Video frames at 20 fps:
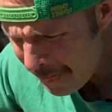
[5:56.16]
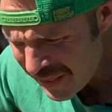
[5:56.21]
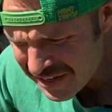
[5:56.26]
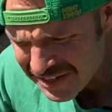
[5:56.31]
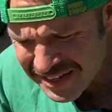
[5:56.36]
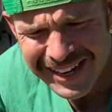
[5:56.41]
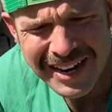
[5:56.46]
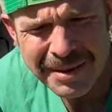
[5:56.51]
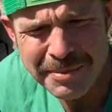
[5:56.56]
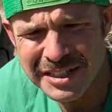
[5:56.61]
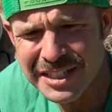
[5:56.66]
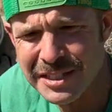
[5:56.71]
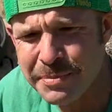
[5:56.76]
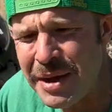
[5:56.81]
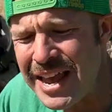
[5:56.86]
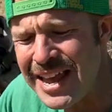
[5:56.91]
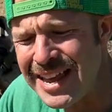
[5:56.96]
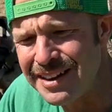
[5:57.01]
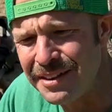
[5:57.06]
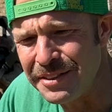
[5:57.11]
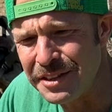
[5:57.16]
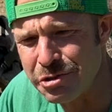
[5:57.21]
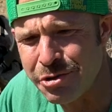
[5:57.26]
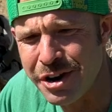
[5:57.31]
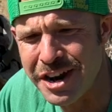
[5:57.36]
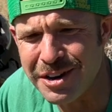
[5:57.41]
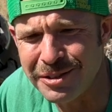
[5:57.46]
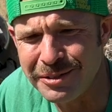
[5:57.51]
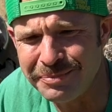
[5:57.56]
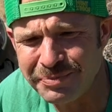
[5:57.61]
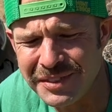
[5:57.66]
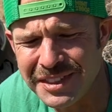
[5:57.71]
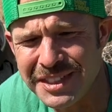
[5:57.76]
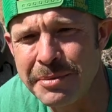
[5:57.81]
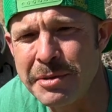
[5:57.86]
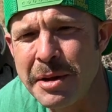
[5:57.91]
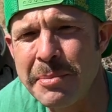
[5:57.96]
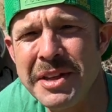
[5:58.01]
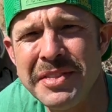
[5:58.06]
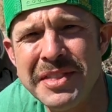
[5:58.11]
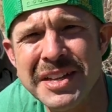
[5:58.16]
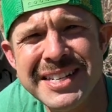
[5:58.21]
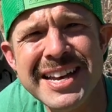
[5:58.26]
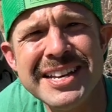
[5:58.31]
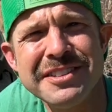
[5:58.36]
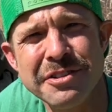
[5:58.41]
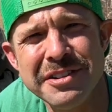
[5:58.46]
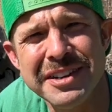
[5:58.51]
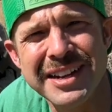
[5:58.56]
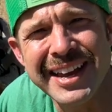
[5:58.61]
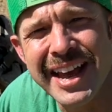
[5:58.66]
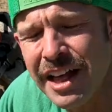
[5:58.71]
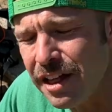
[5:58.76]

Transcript: It's like I'm in Spain on the trail, except I'm in the desert in